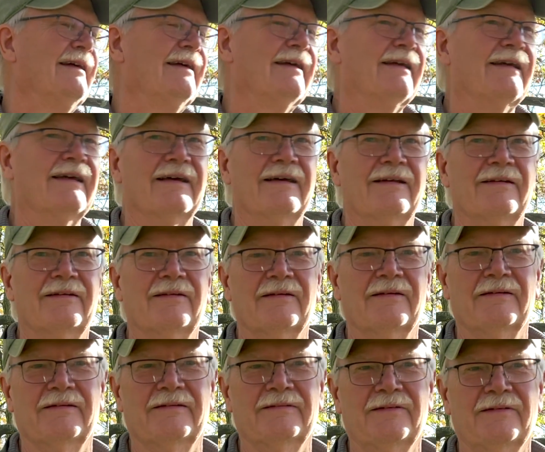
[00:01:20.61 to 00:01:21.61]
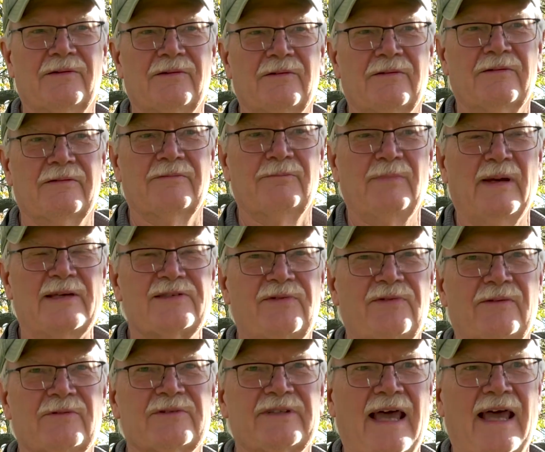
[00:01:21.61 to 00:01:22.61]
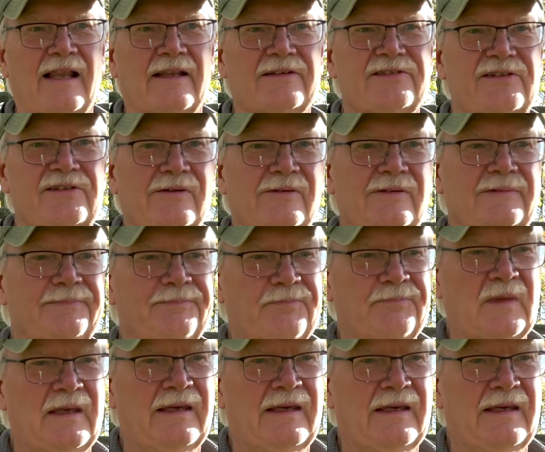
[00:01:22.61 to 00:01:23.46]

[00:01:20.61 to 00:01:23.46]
and her best friend was Alice Thone.